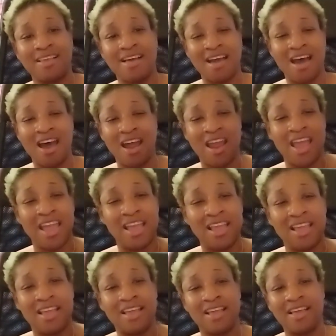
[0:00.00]

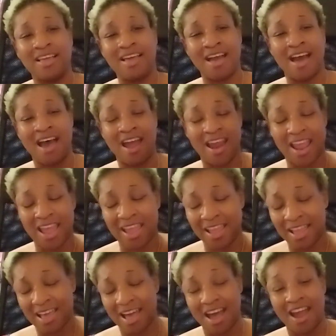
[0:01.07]
All
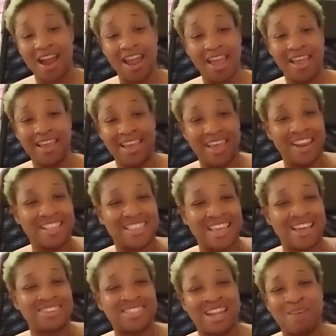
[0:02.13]
right.
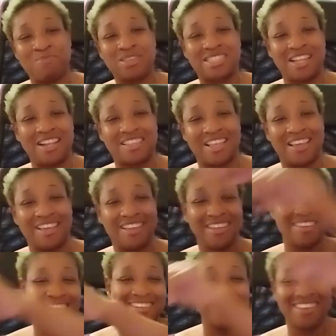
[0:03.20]
Anything else? Did I miss
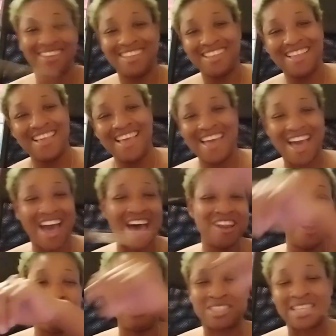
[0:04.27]
anything? I
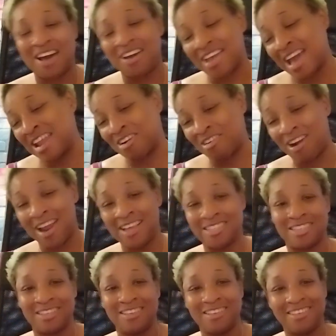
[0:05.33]
know it sounds kind of
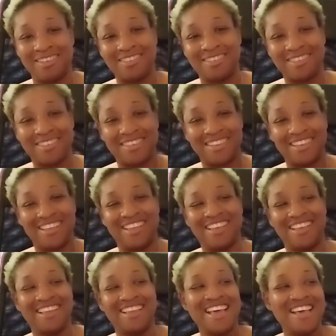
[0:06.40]
crazy.
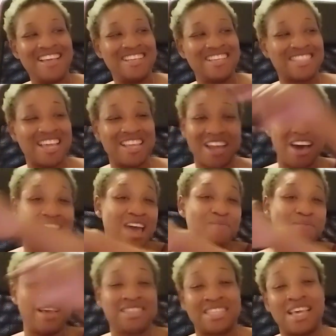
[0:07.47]
She said, no,
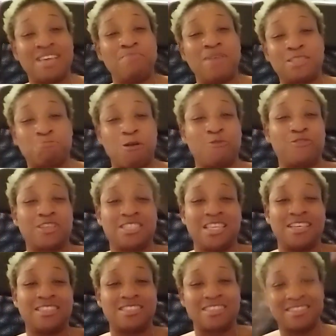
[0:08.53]
that makes perfect
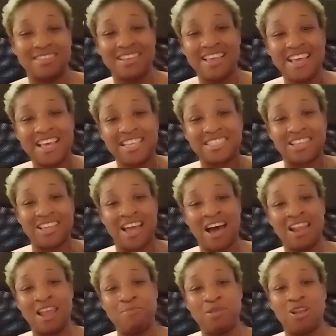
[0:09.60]
sense. So
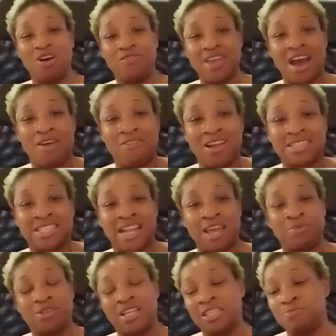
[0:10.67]
y'all let me know if y'all
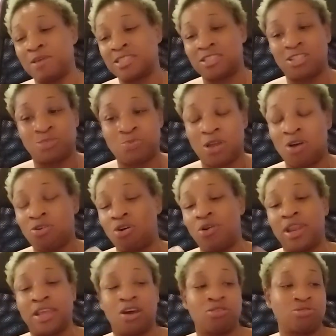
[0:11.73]
resonate with these messages. We're going to go
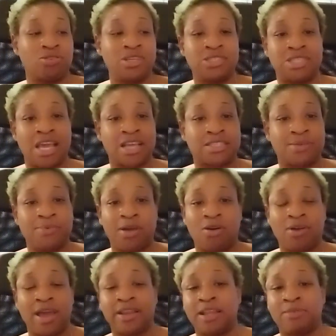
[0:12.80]
ahead and go through these decks, and we're
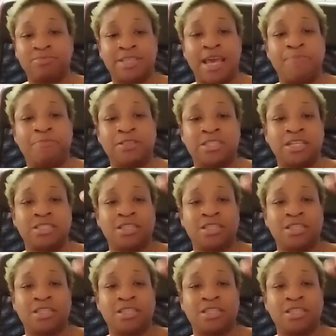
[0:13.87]
going to let them tap into this